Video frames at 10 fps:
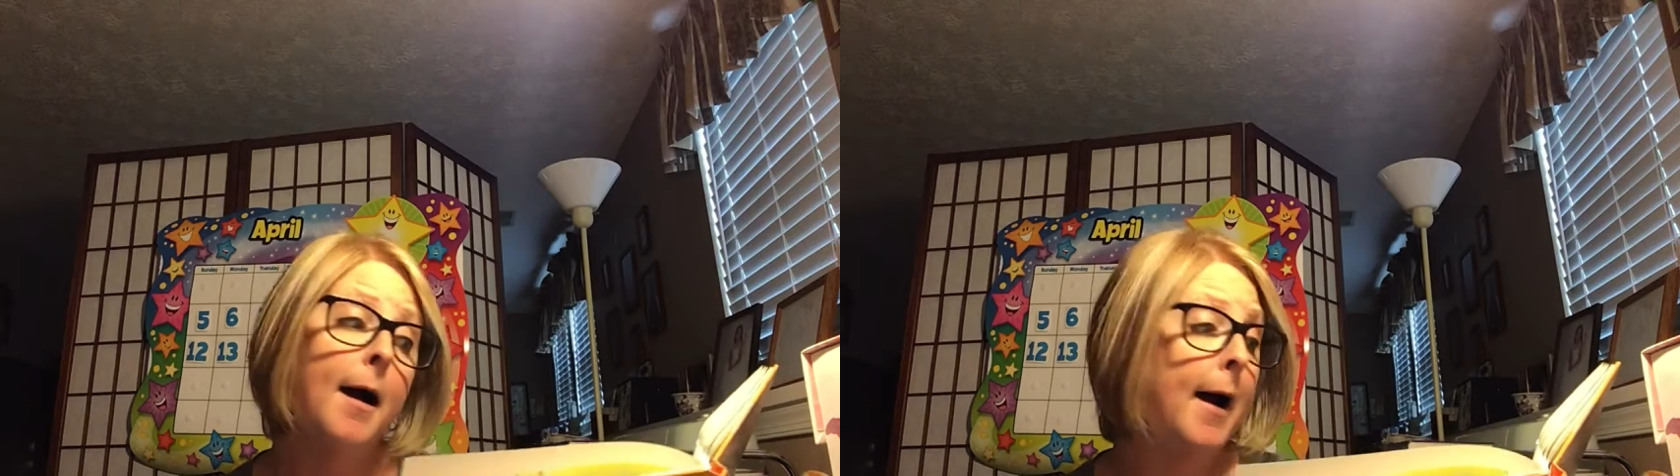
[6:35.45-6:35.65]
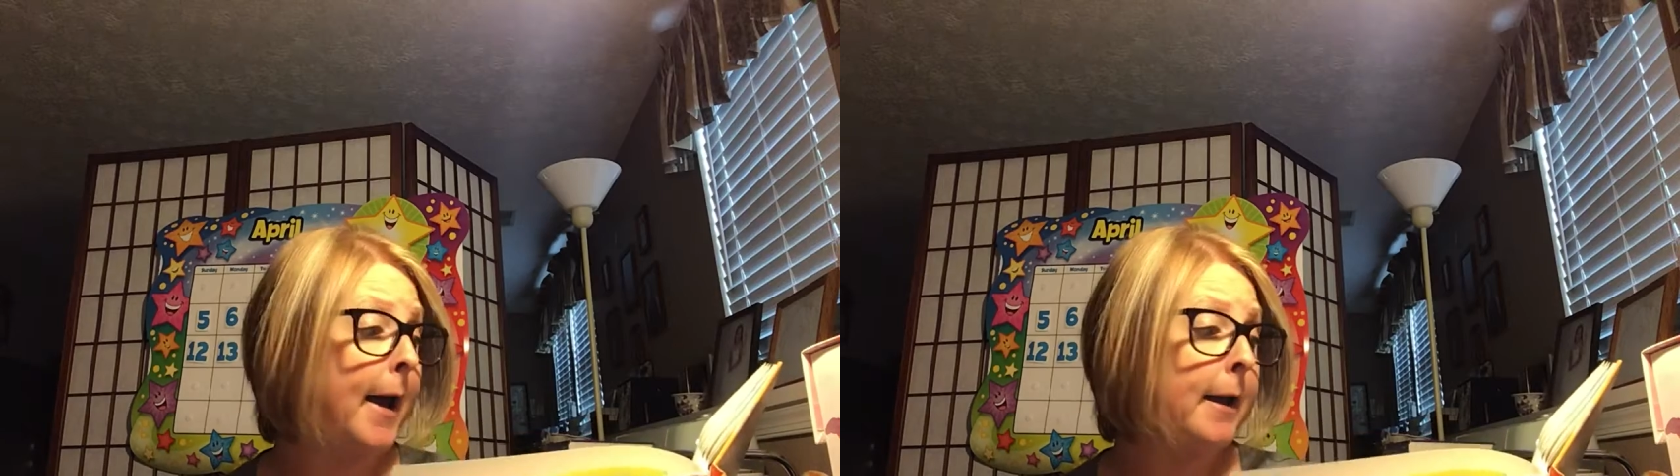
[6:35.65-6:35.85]

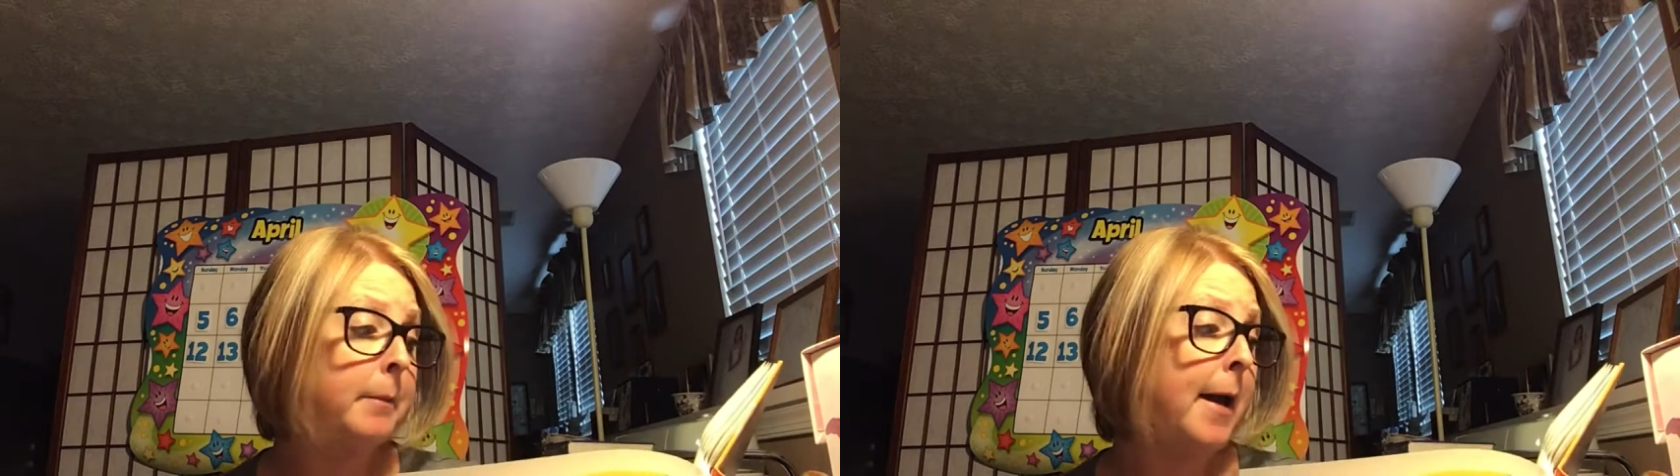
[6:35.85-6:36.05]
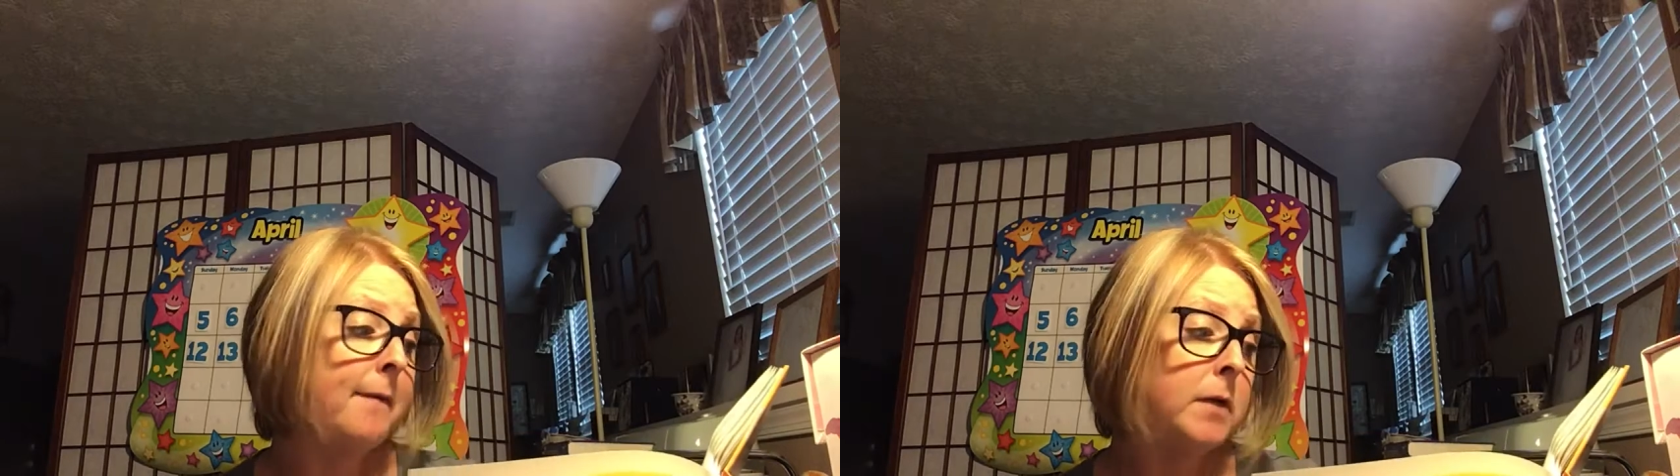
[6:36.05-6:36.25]
I am
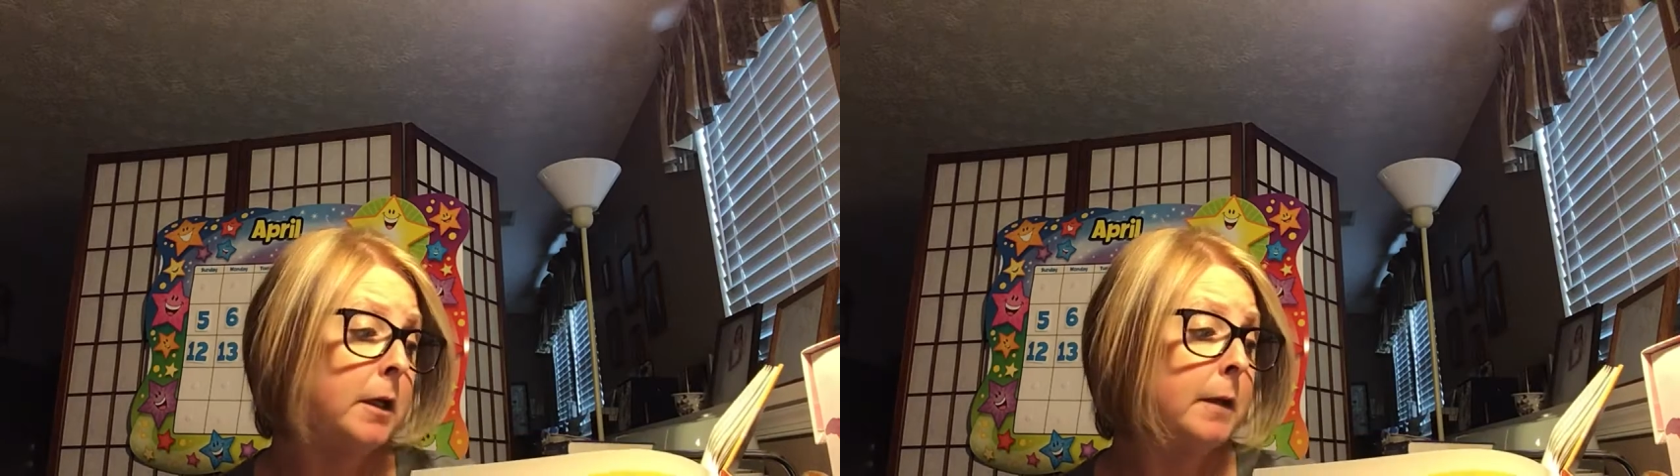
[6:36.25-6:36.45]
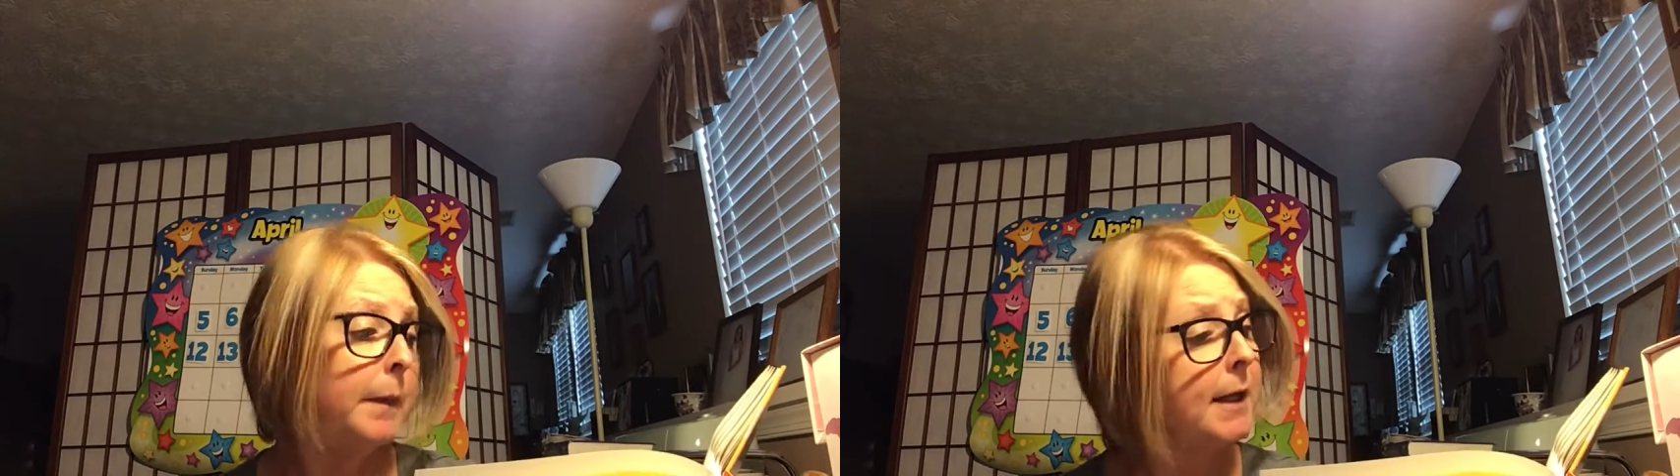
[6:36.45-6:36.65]
not
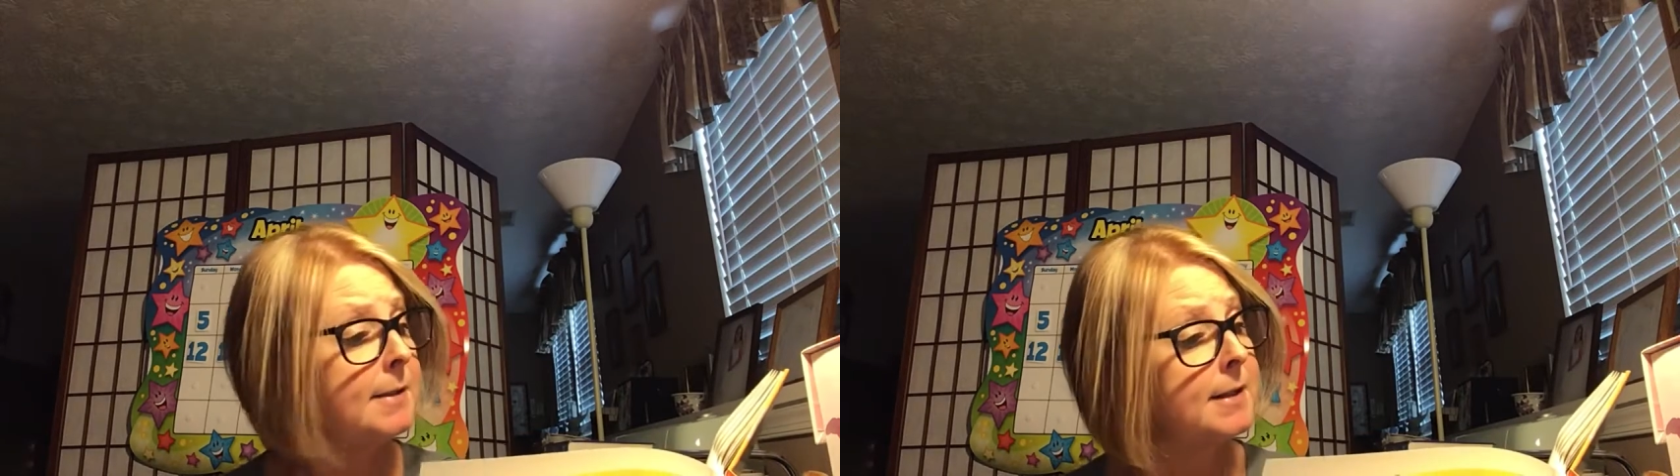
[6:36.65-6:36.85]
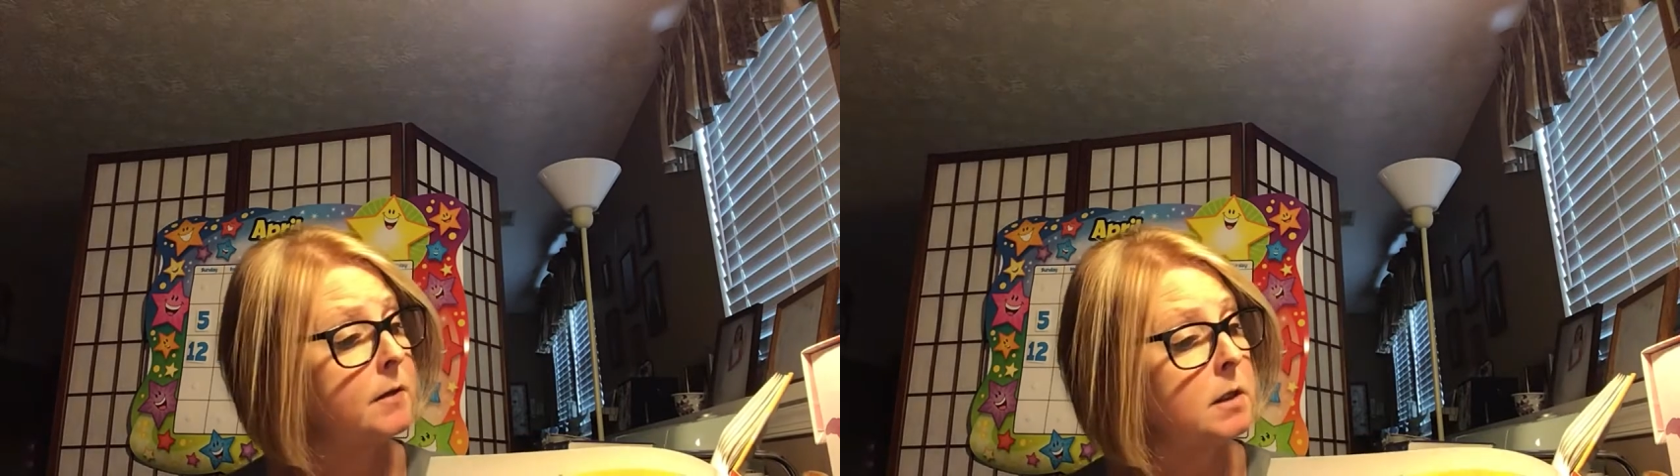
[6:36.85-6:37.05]
very big,
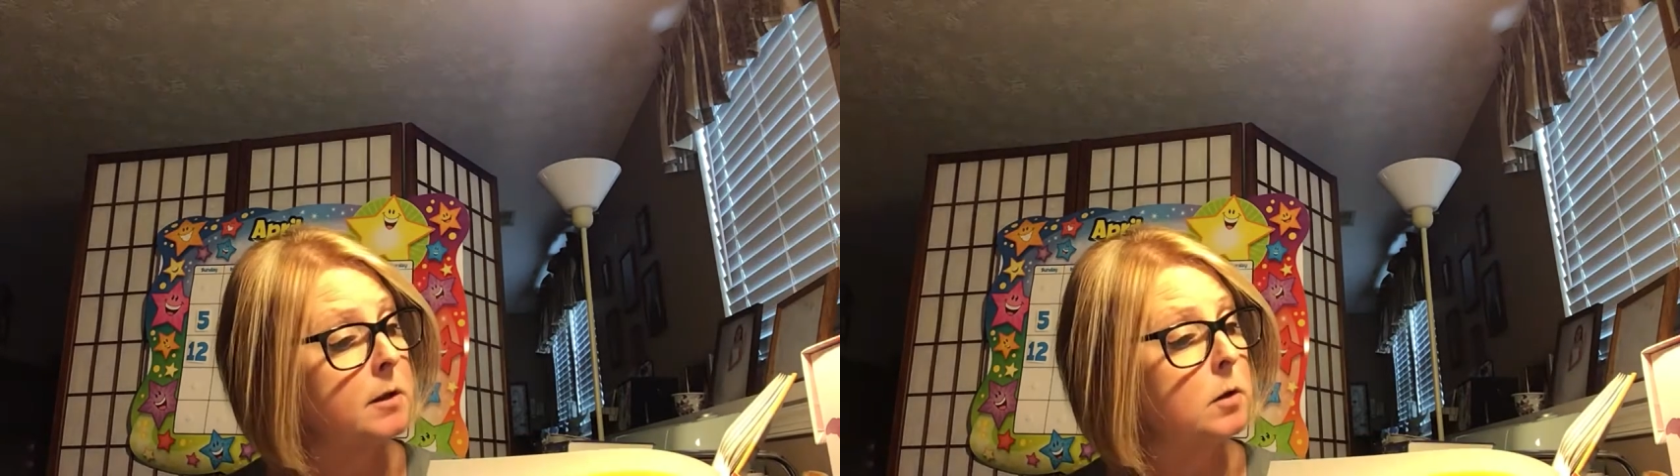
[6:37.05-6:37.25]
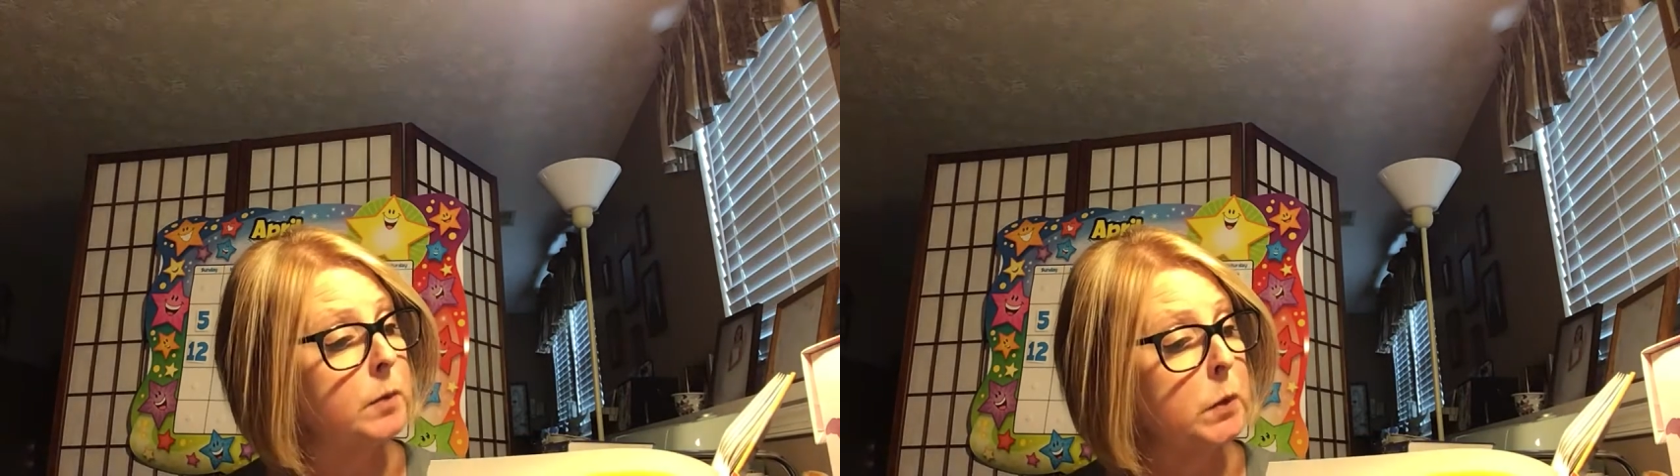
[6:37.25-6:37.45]
said the
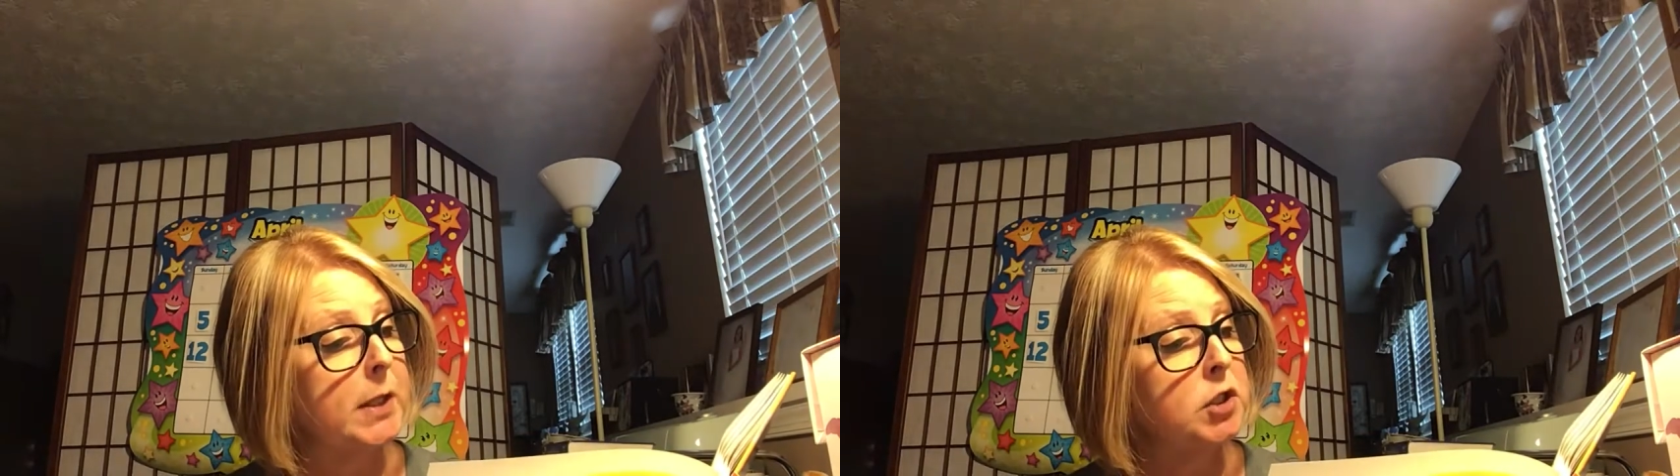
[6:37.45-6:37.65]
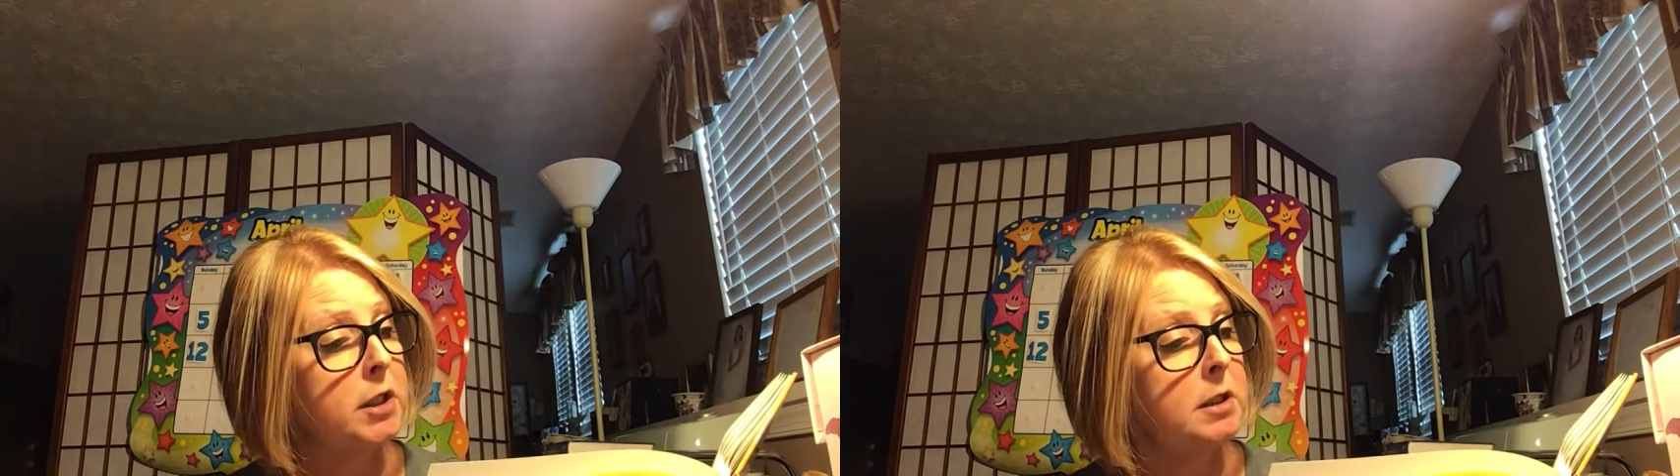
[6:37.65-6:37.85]
little blue
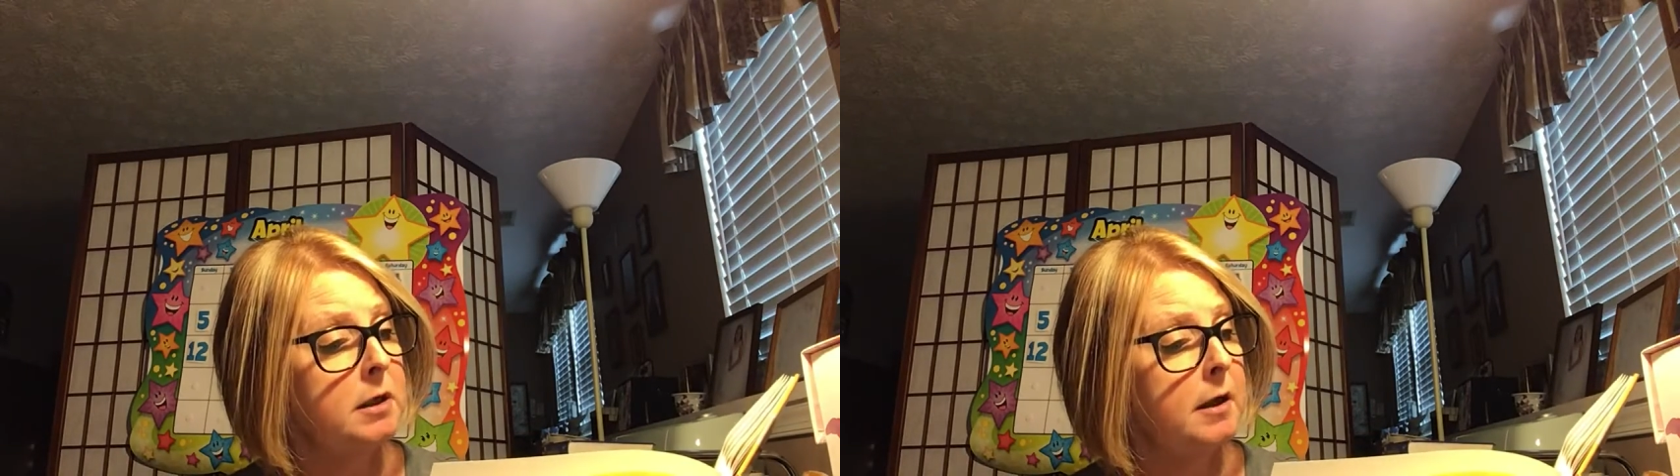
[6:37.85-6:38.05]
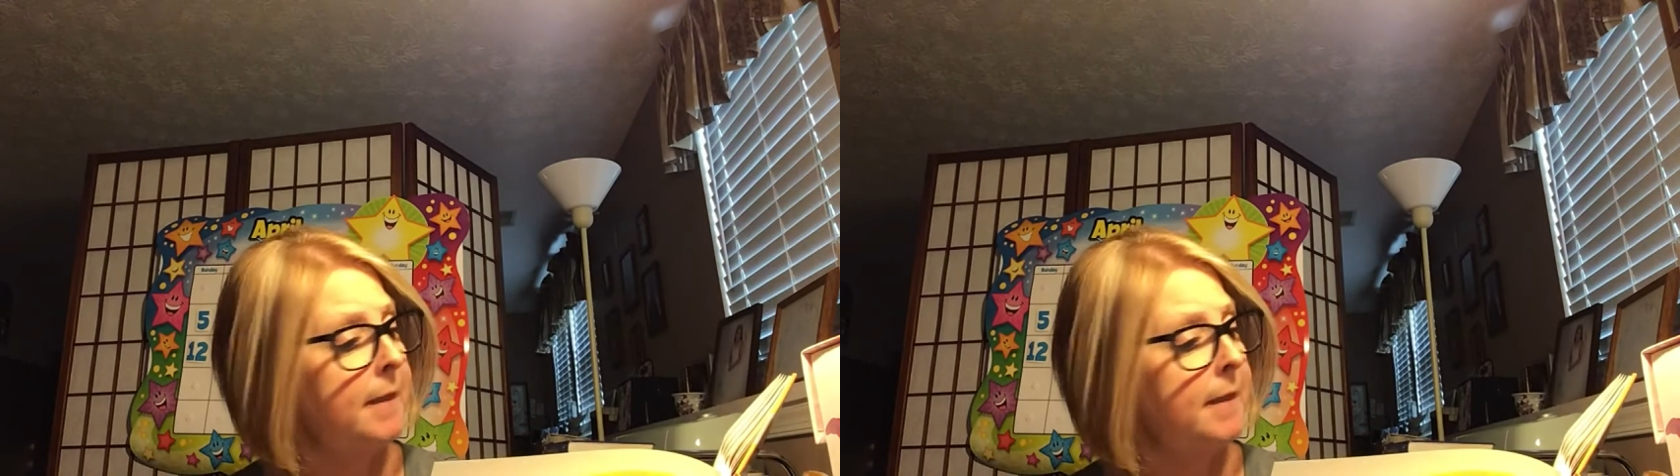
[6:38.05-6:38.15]
engine.